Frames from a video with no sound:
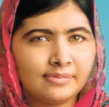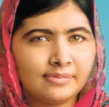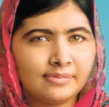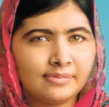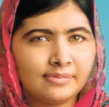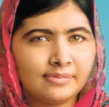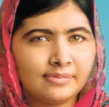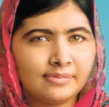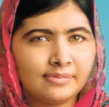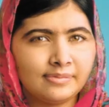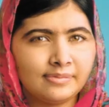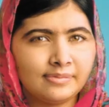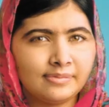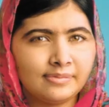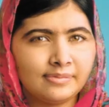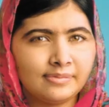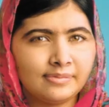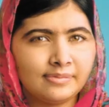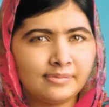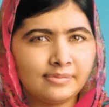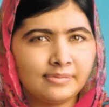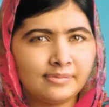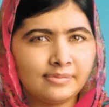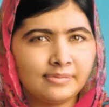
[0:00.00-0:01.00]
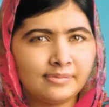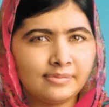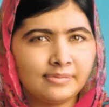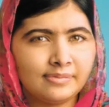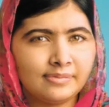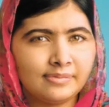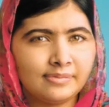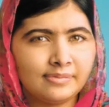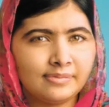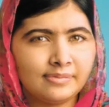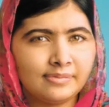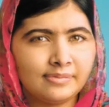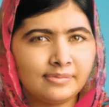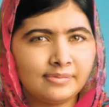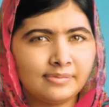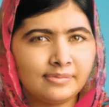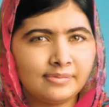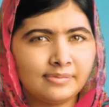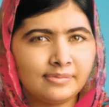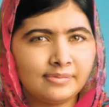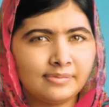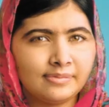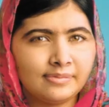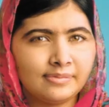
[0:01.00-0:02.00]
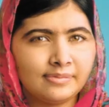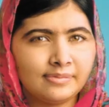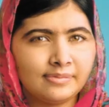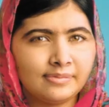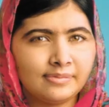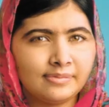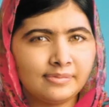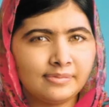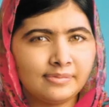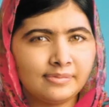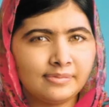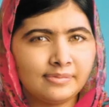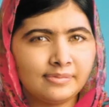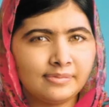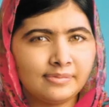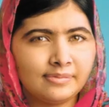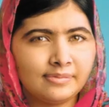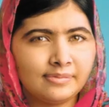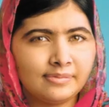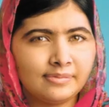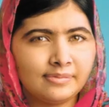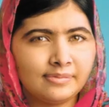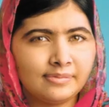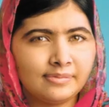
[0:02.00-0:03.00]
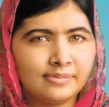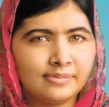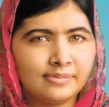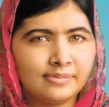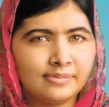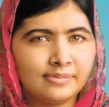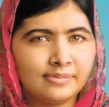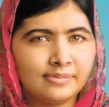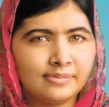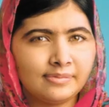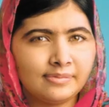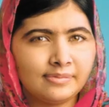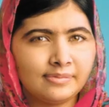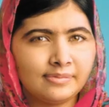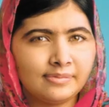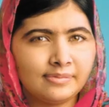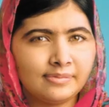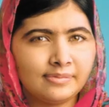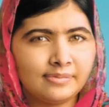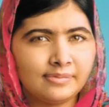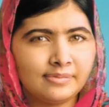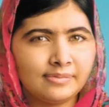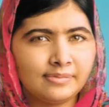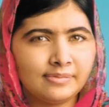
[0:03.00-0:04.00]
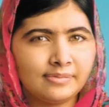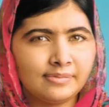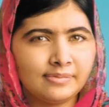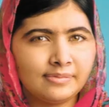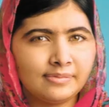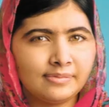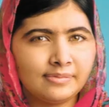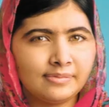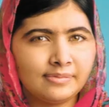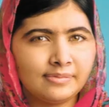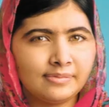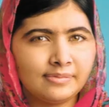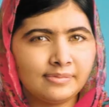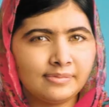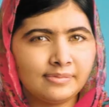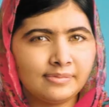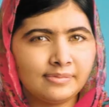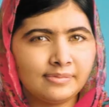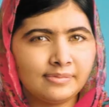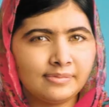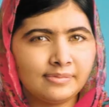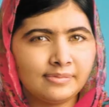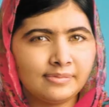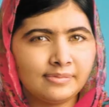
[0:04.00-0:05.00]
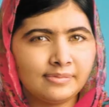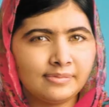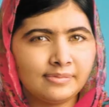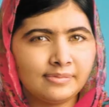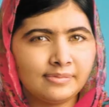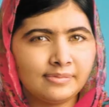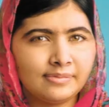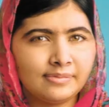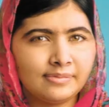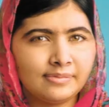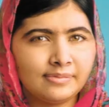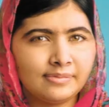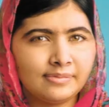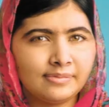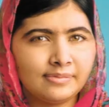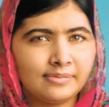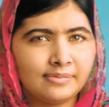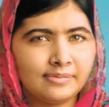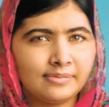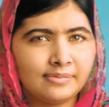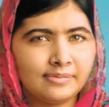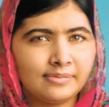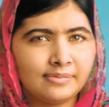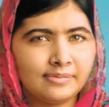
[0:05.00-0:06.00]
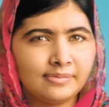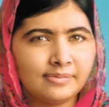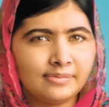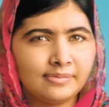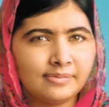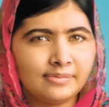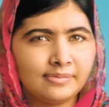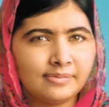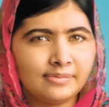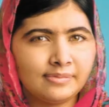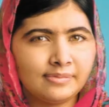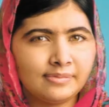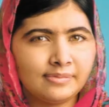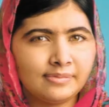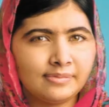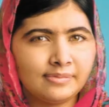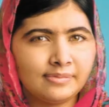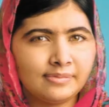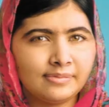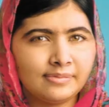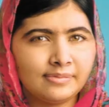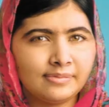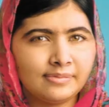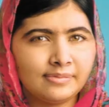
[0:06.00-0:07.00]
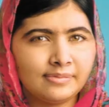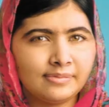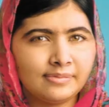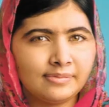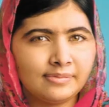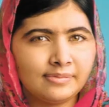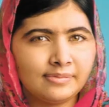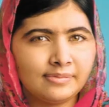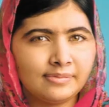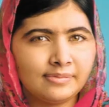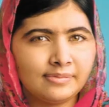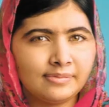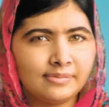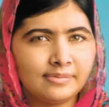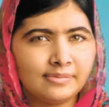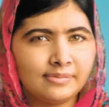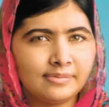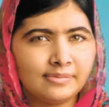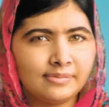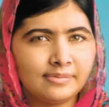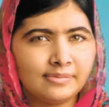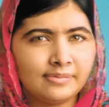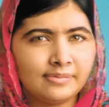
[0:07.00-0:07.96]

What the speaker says: (no lip movement)